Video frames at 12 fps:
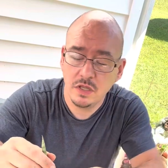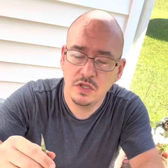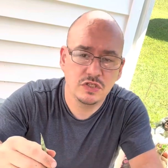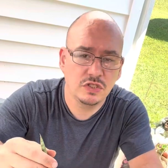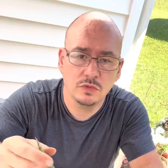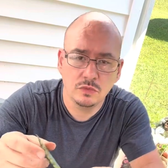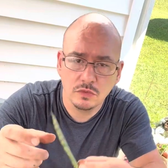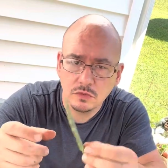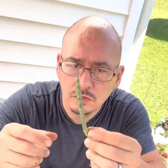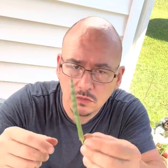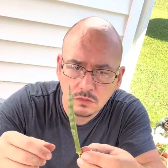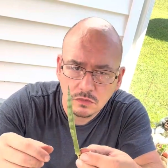So
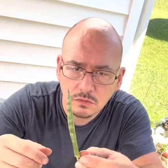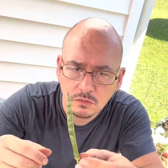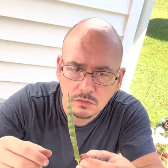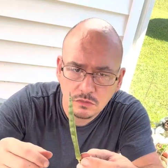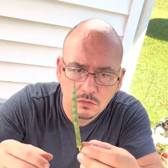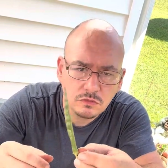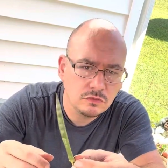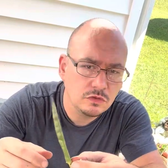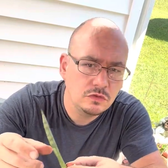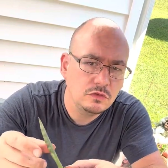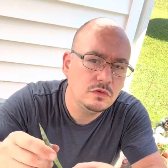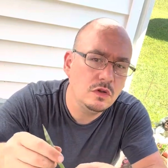
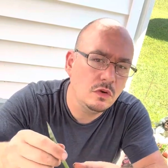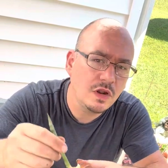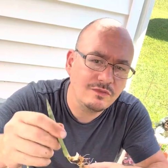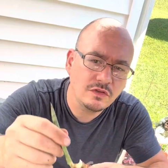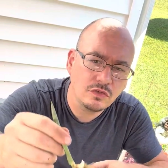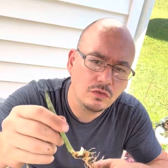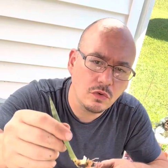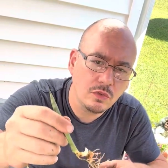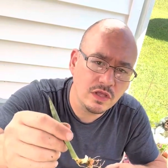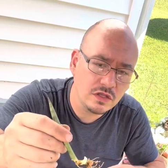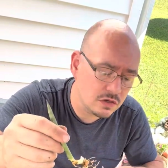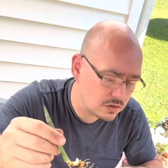you don't have to throw away
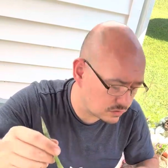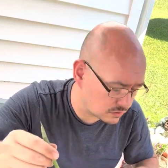the other